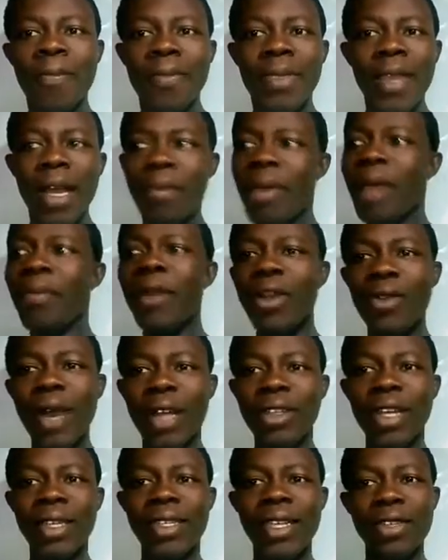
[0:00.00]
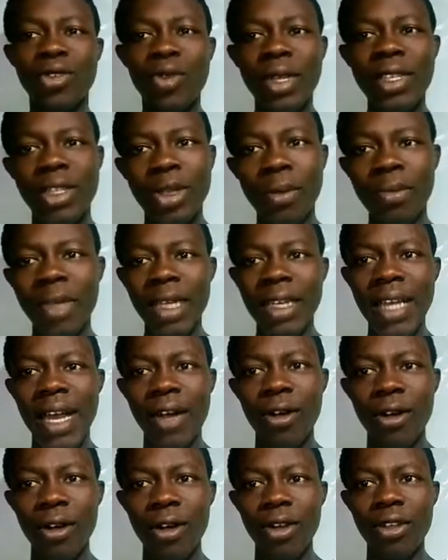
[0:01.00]
maybe you are just a
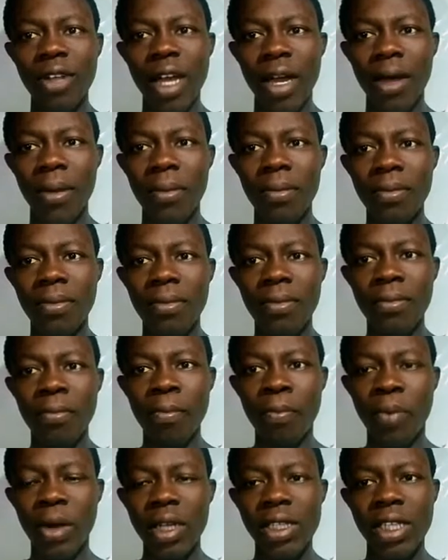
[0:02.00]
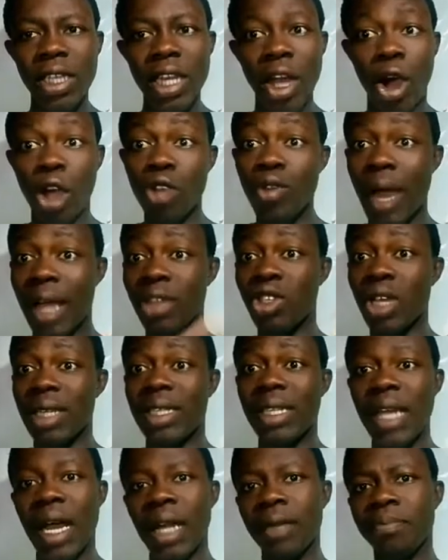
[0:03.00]
20-something-year-old person, or you are just
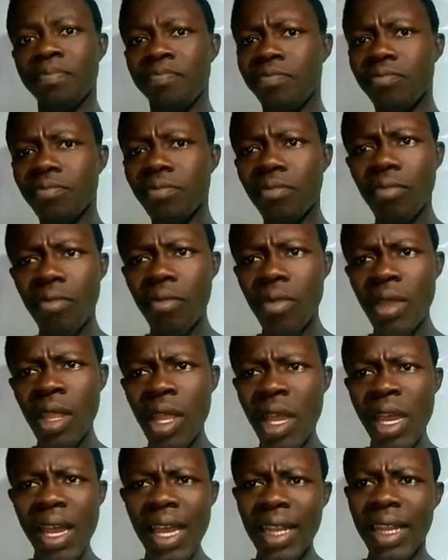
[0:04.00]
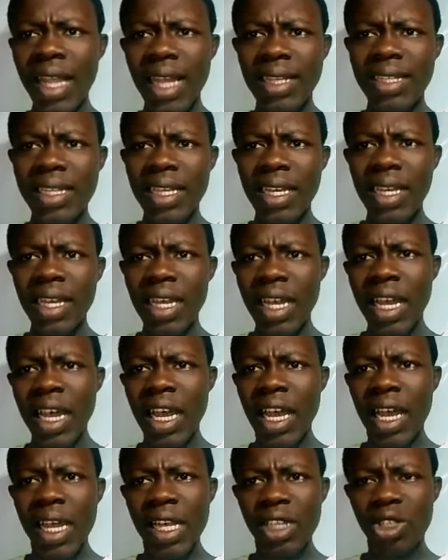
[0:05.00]
a
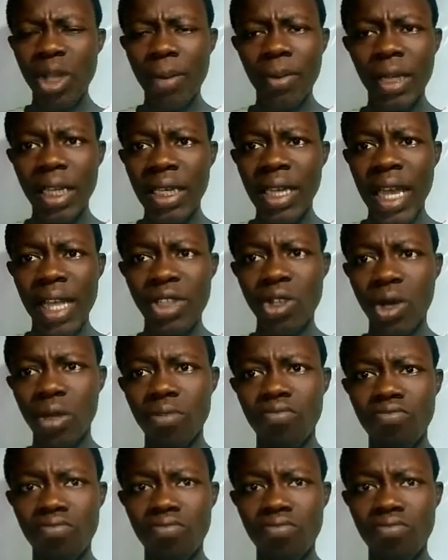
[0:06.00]
30-something-years-old